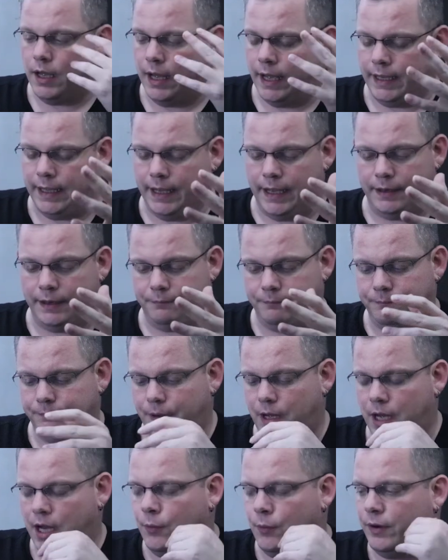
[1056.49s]
again,
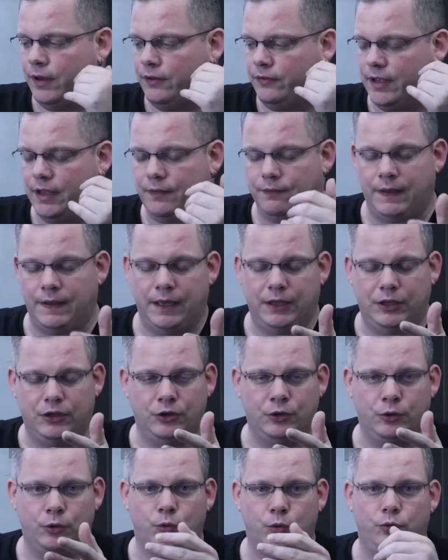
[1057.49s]
I want to say thank
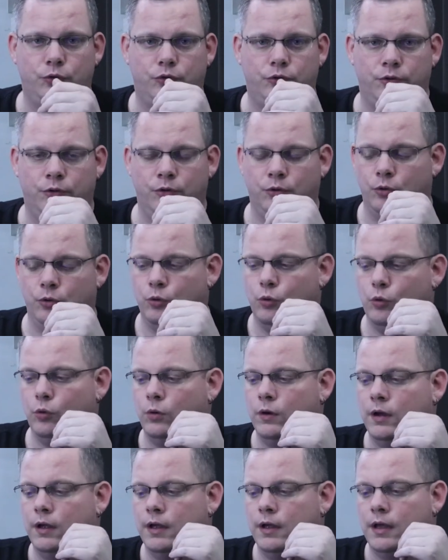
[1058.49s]
you
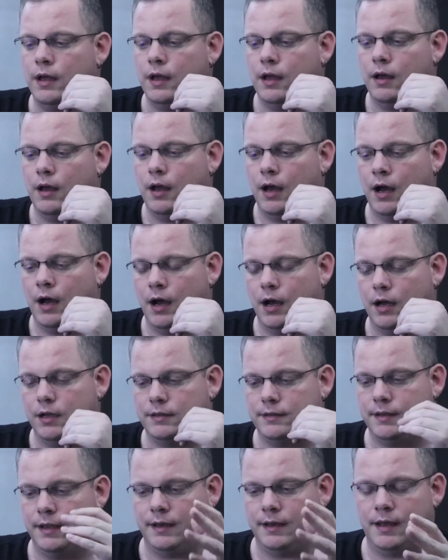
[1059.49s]
to
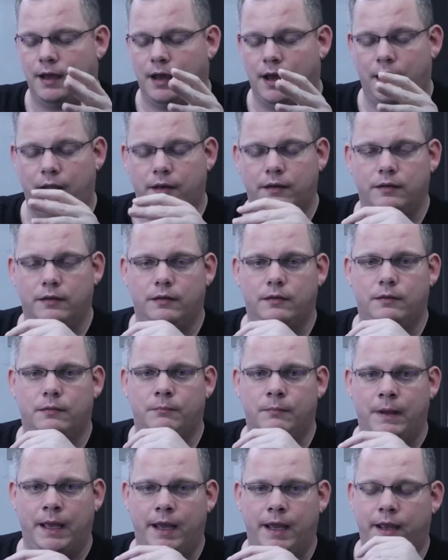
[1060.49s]
Denkat
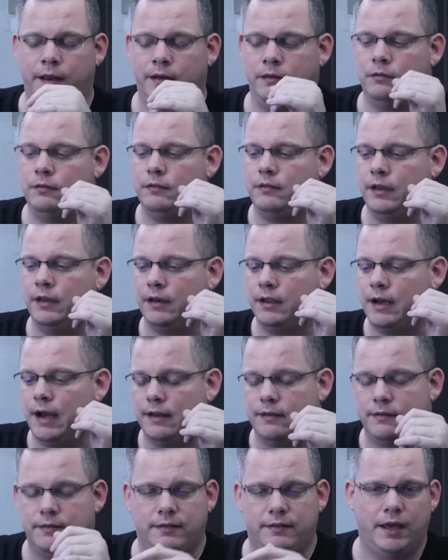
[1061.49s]
Maine,
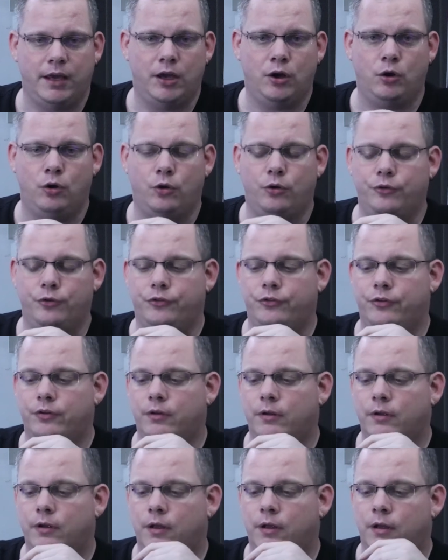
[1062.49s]
Denkat Sales,
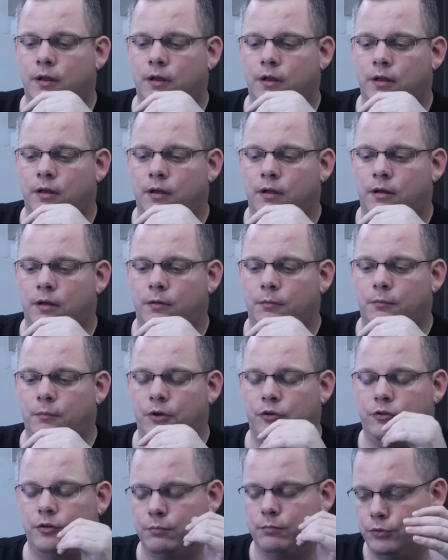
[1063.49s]

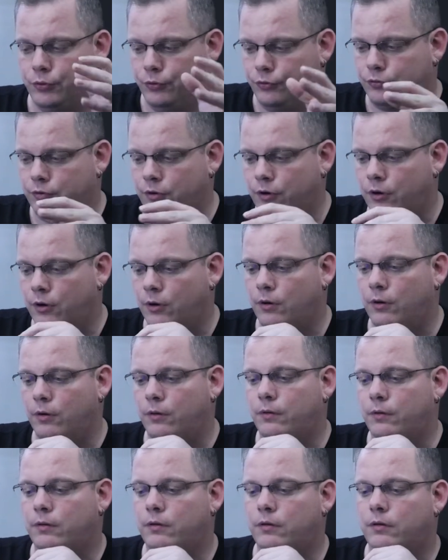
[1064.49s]
Mr.
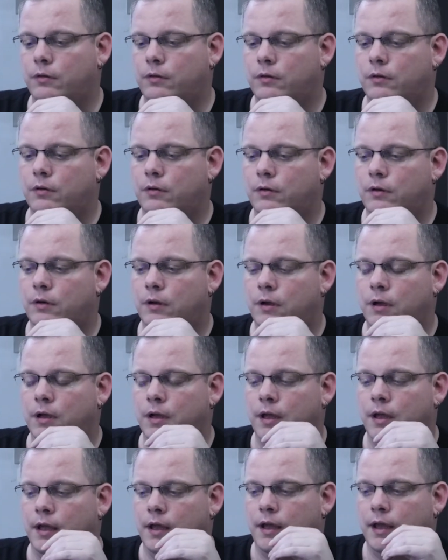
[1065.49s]
Brusco,
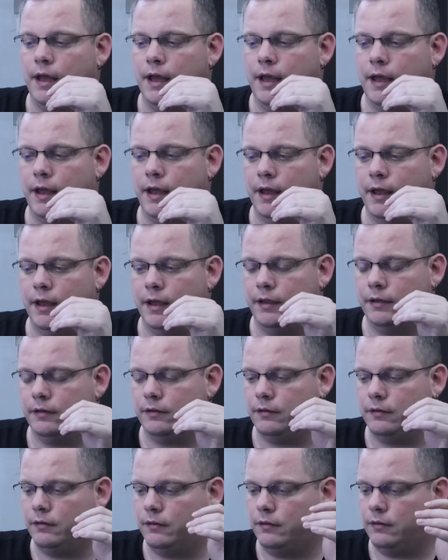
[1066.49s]

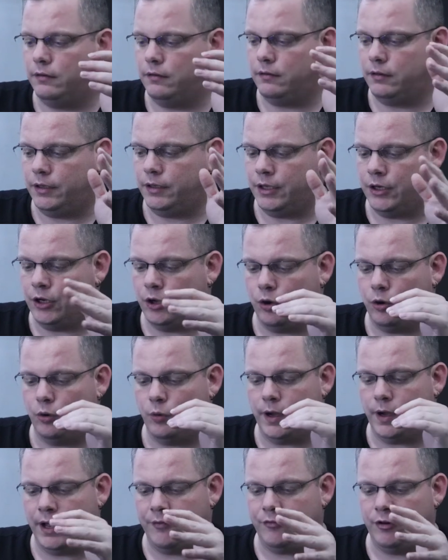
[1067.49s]
and, you
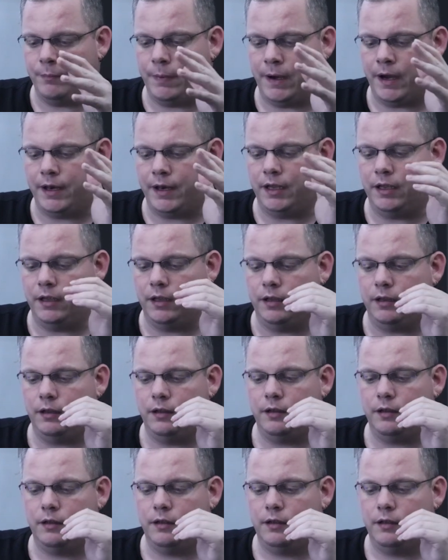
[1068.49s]
know, everybody
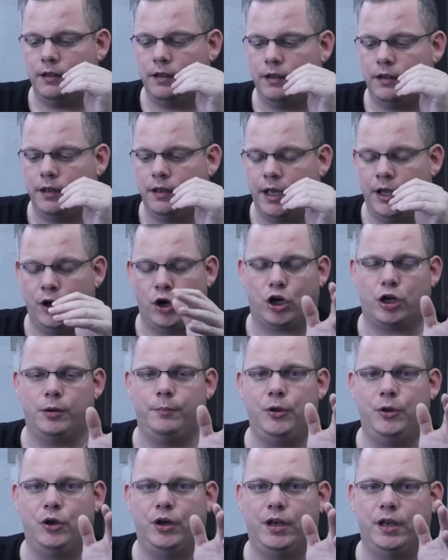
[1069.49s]
in our
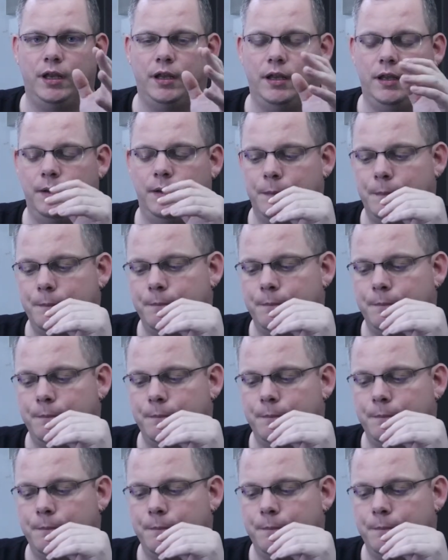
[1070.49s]
community.